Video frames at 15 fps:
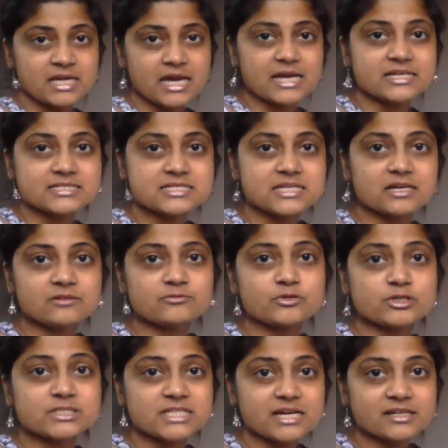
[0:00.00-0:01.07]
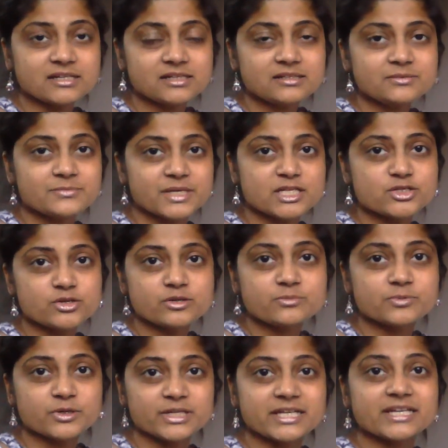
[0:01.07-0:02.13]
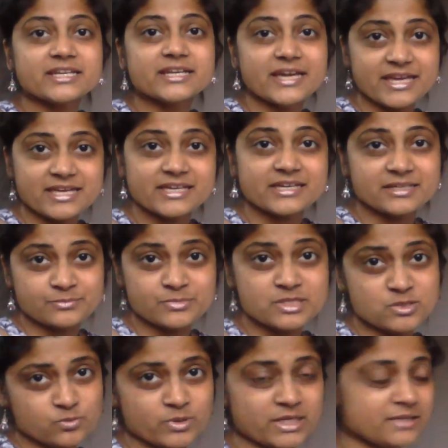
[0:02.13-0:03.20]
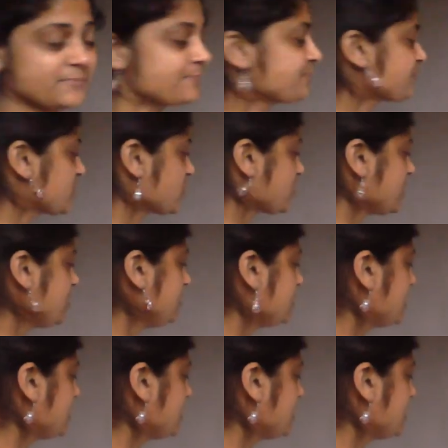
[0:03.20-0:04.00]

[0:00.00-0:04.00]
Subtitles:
and for deca, make sure you're putting an A in between. Okay,